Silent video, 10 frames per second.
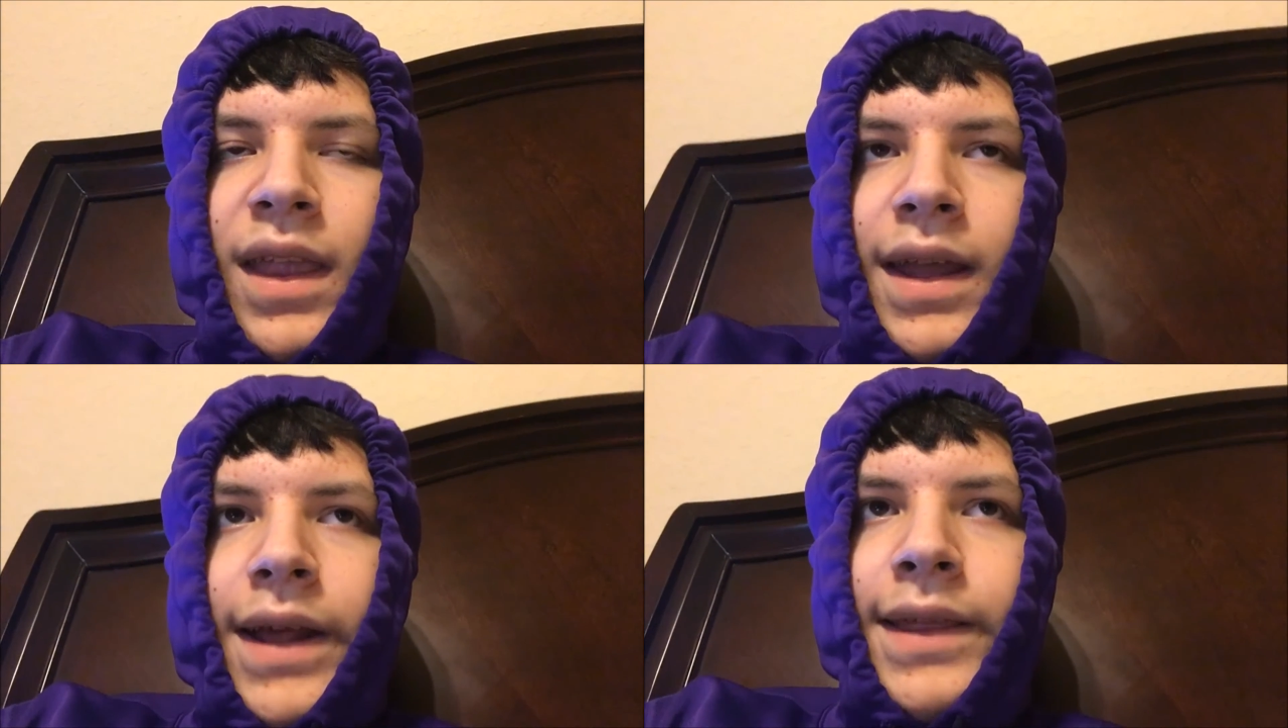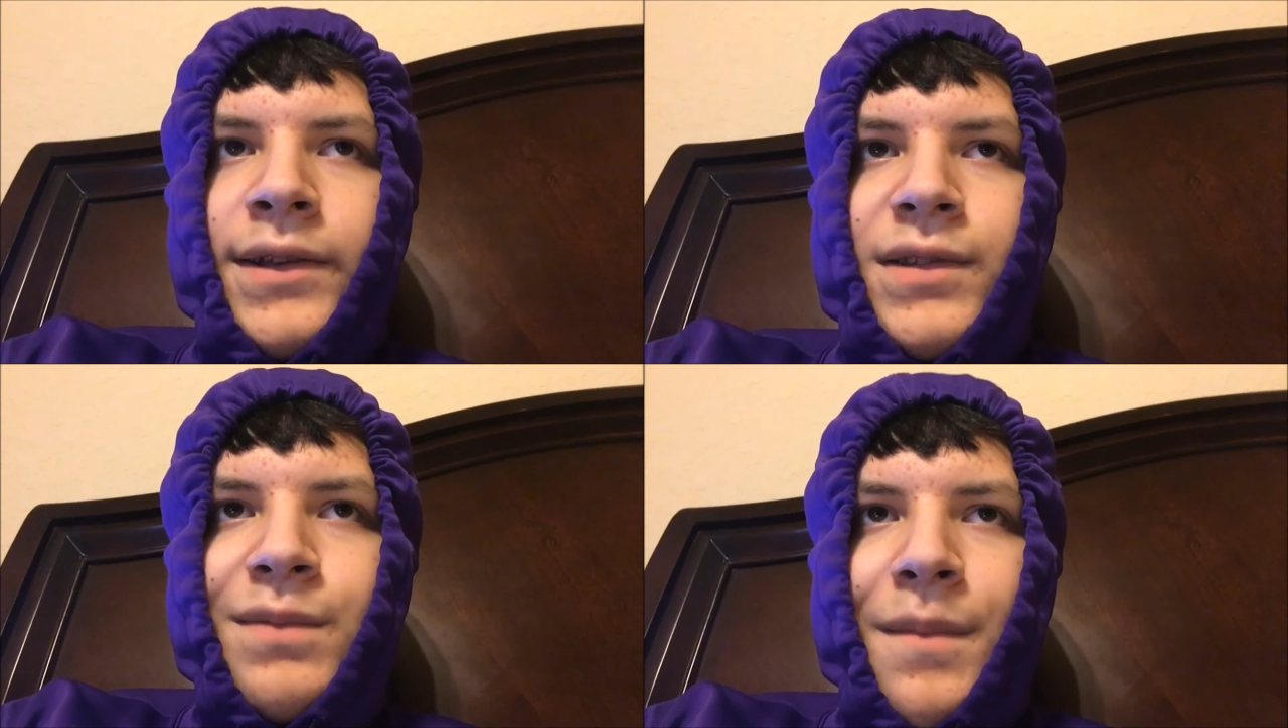and I
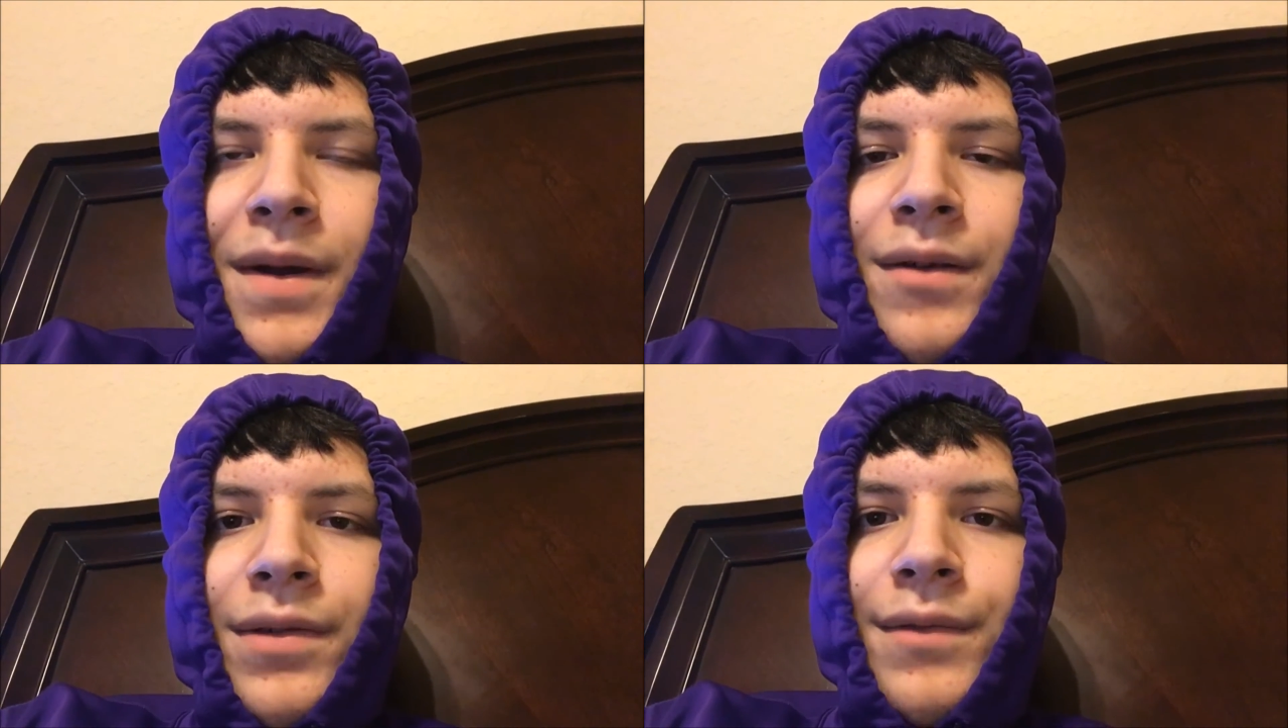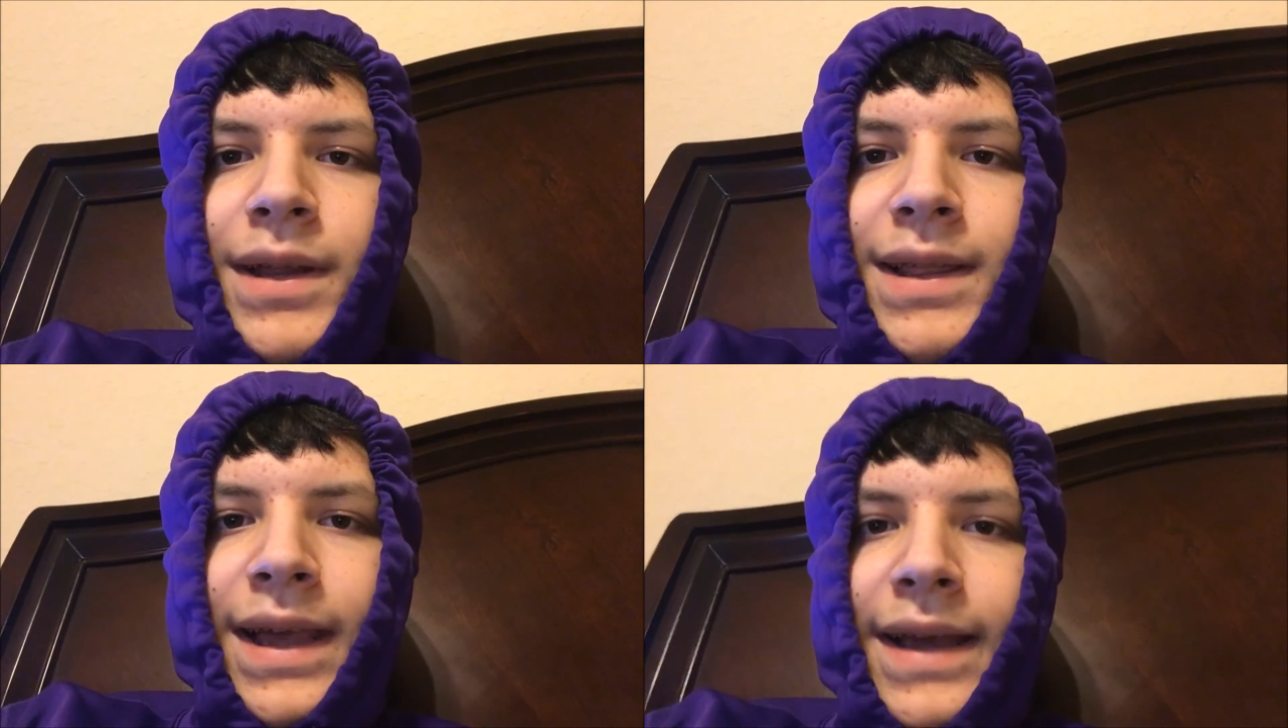think Super Mario
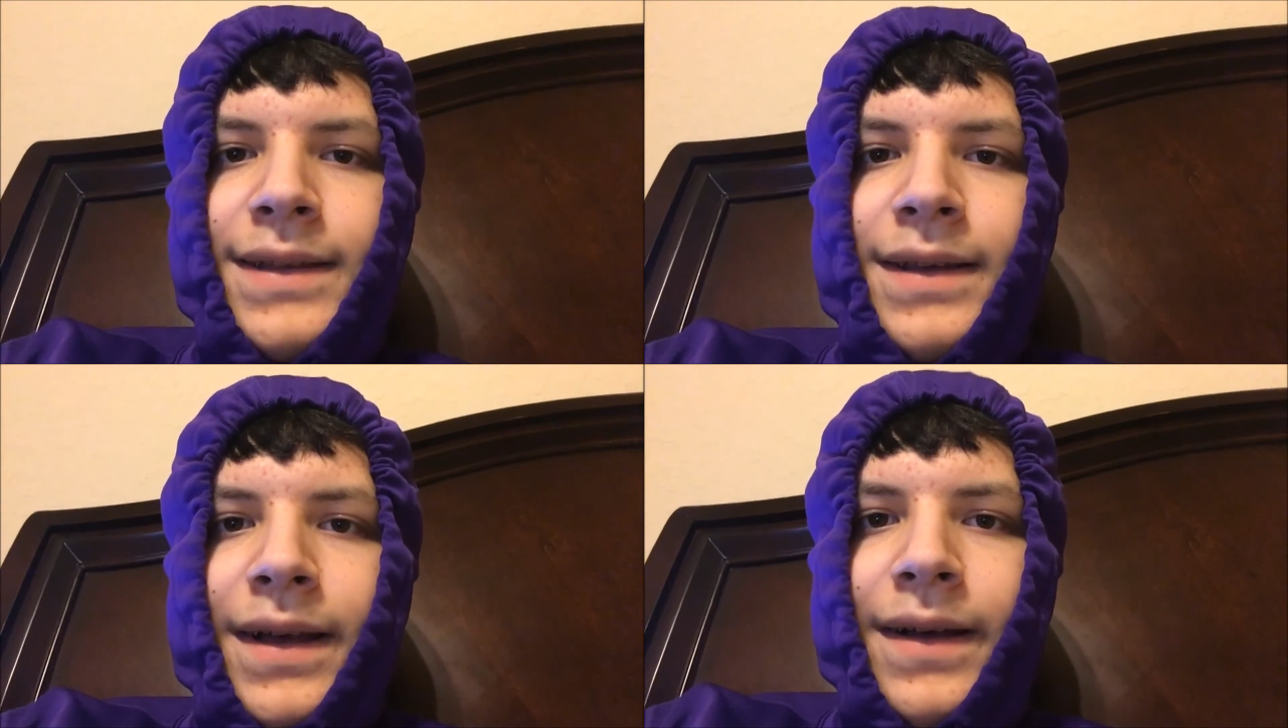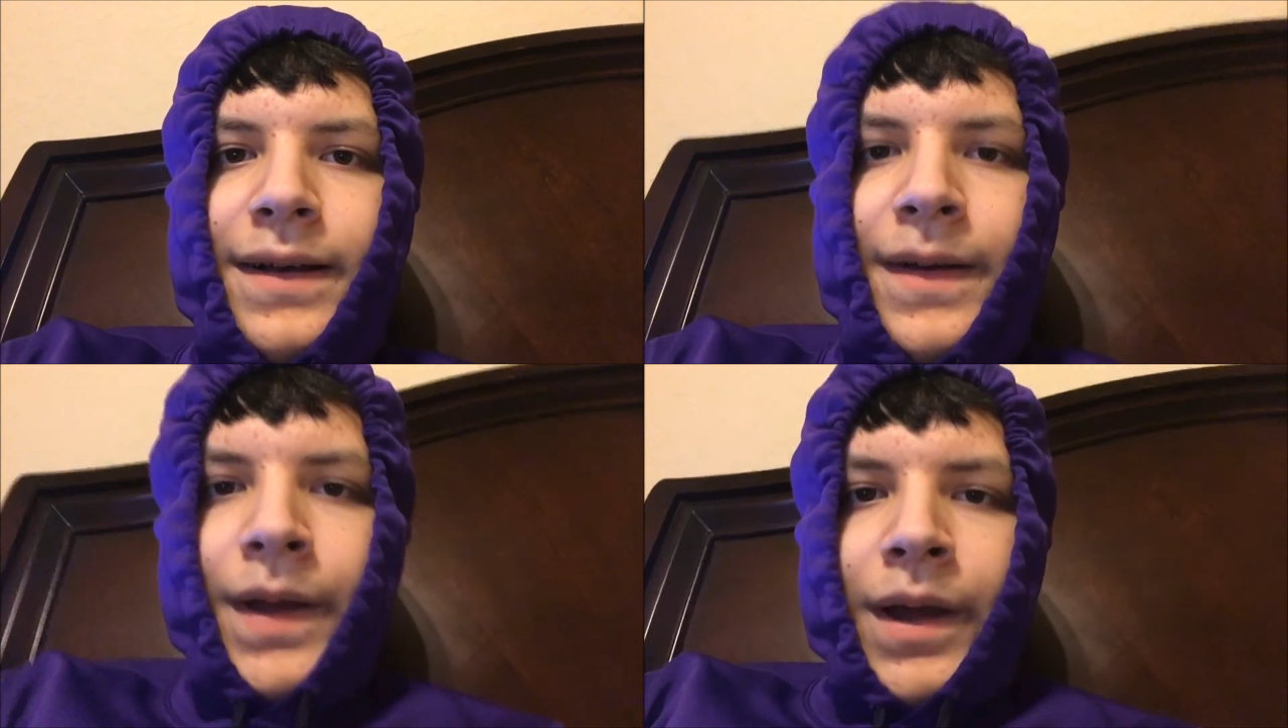3D Land,
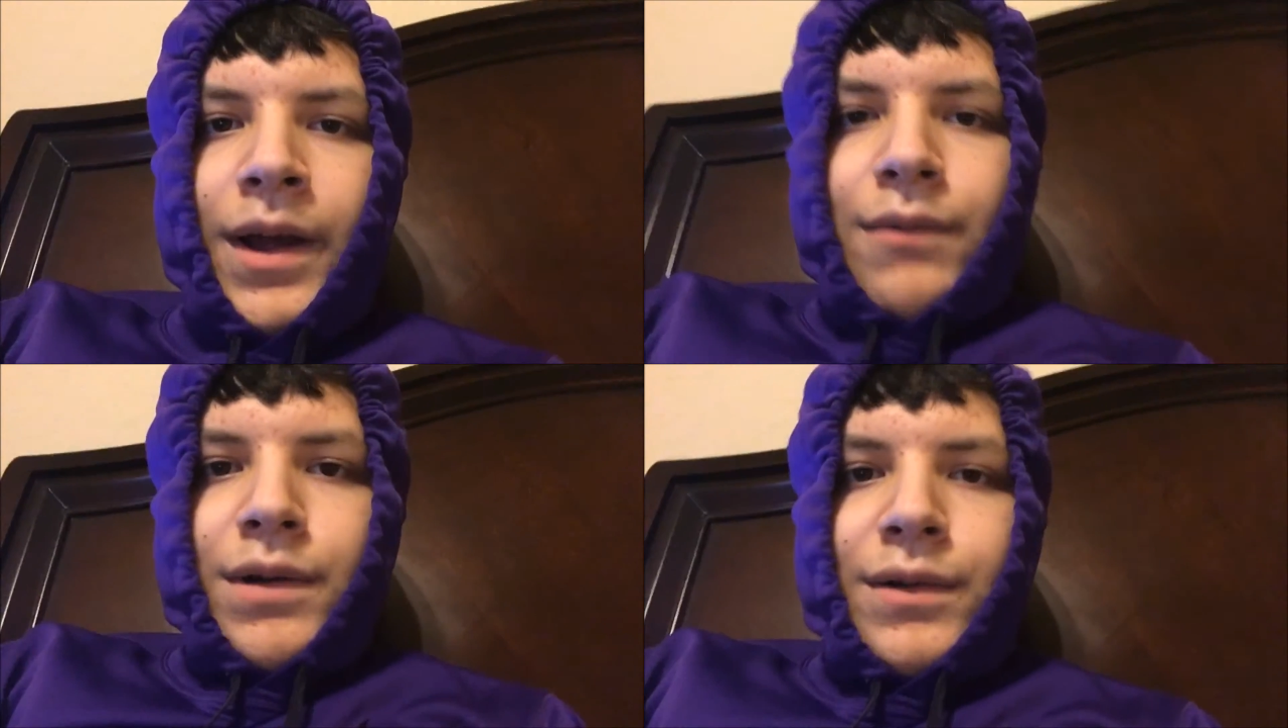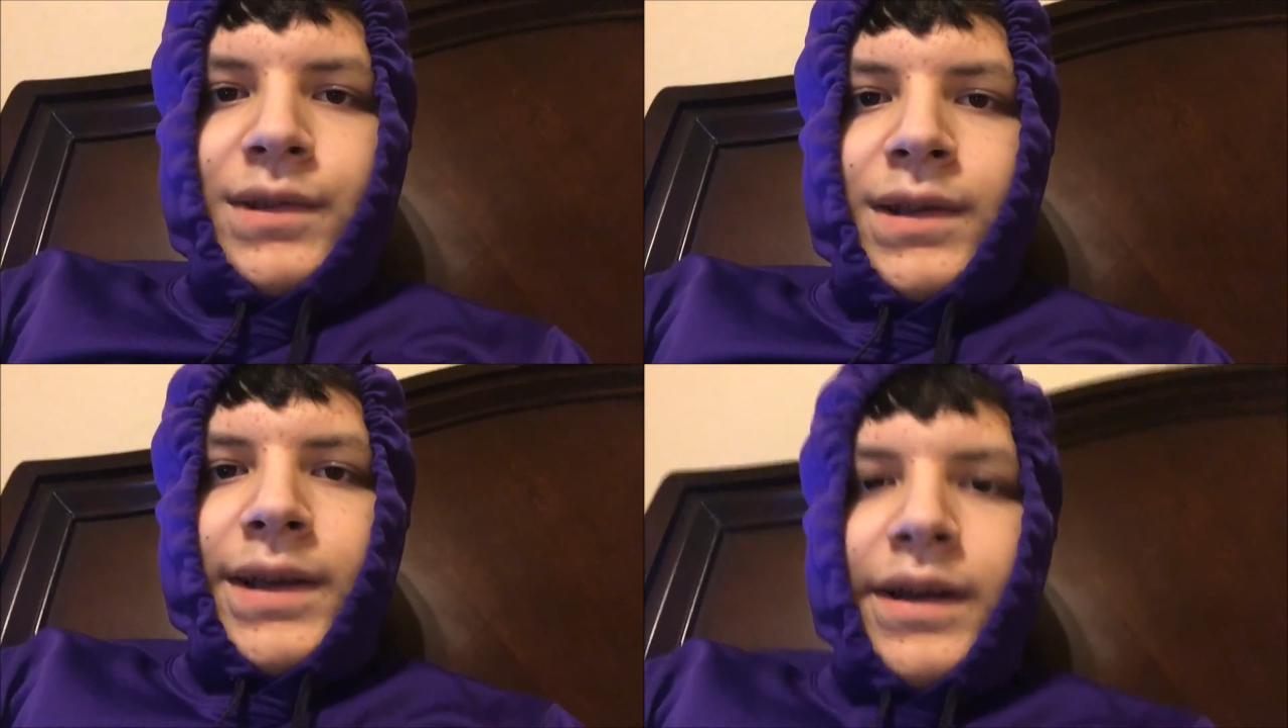uh,
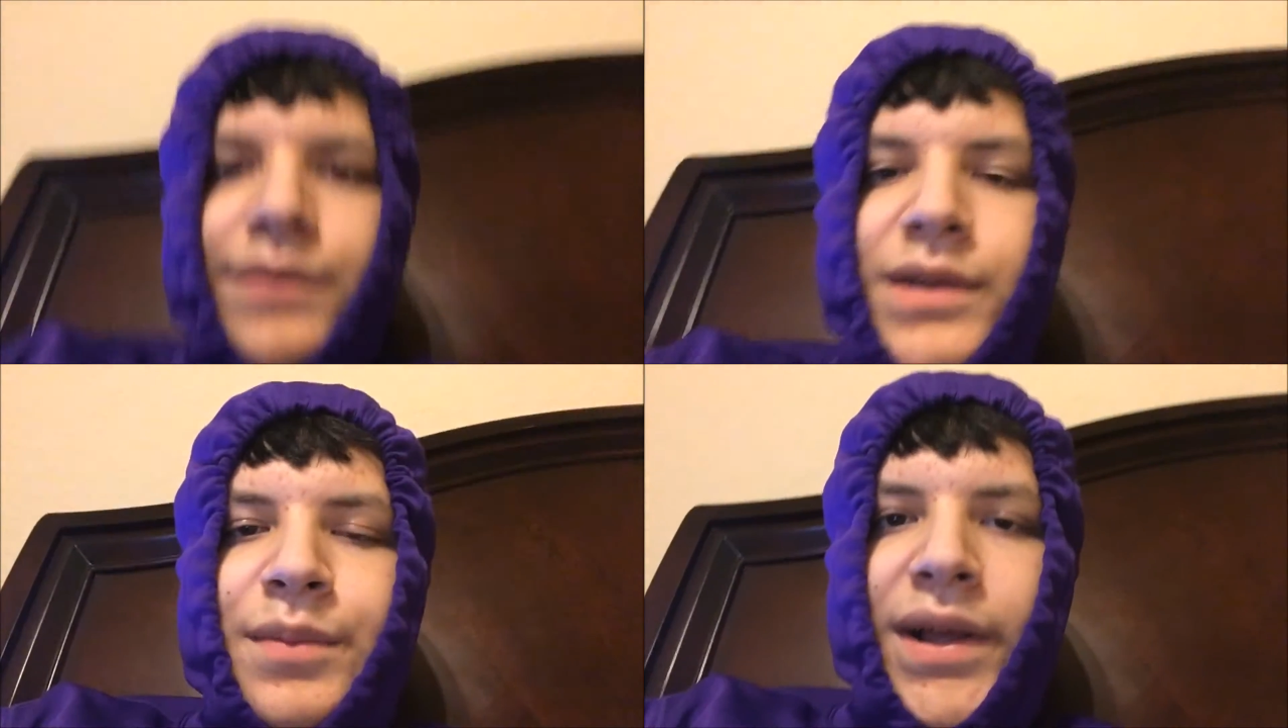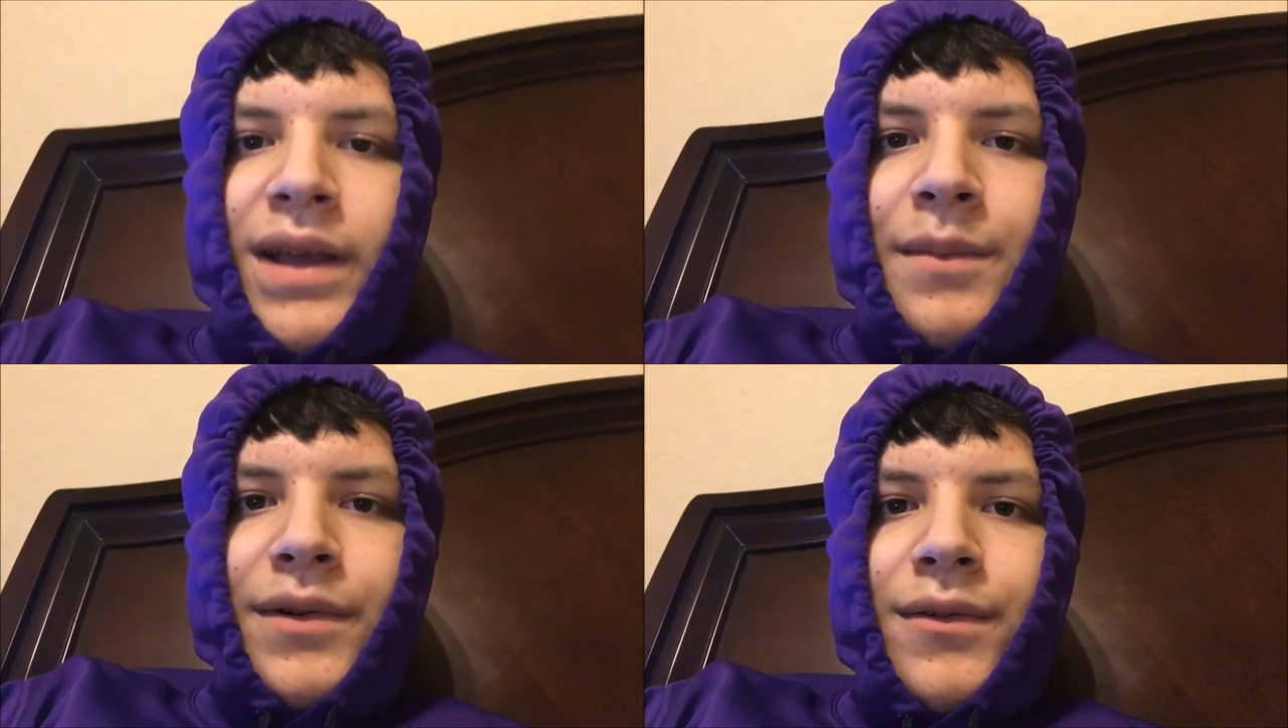Rosalina was
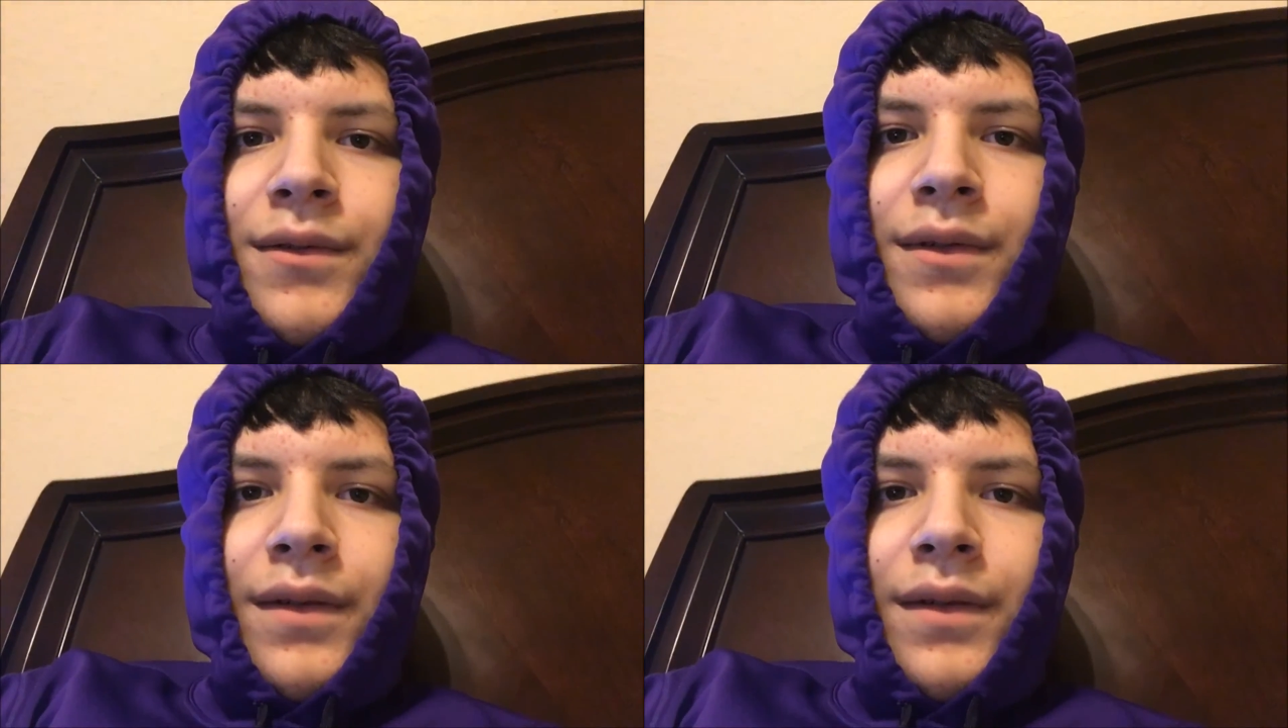playable,